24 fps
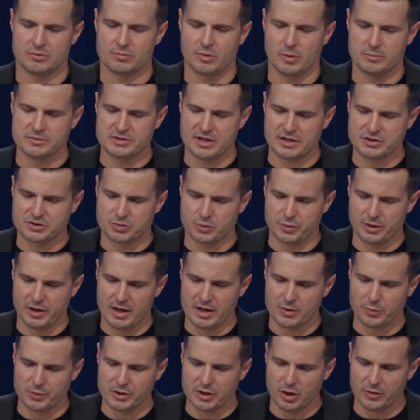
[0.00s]
Romans
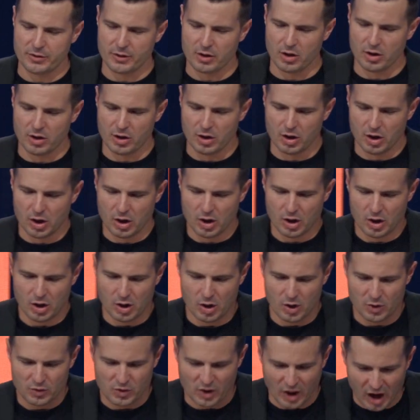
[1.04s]
8:28, and we know that
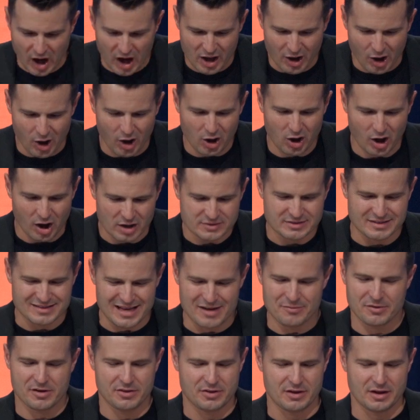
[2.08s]
God causes
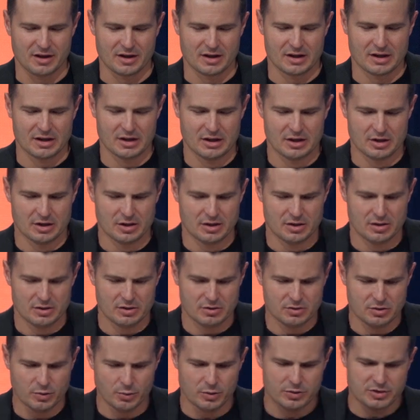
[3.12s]
everything
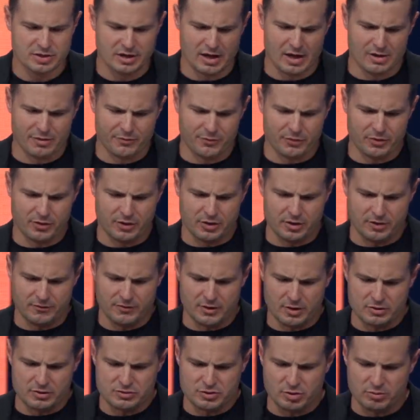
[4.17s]
to work together for the good
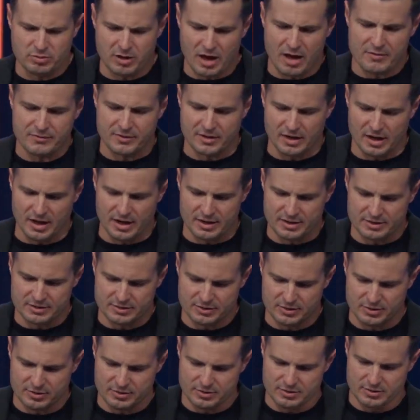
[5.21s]
of those who love God,
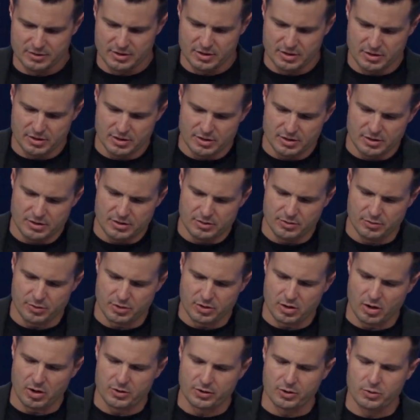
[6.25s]
who are
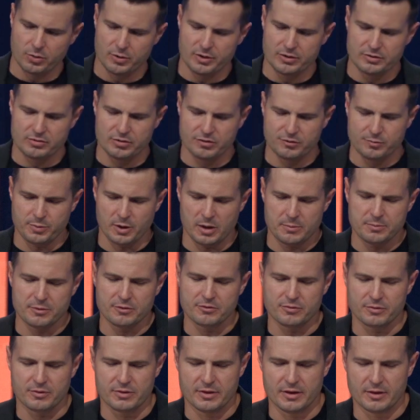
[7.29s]
called according to his
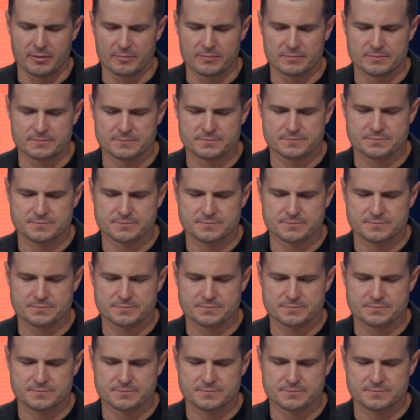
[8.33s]
purpose for them.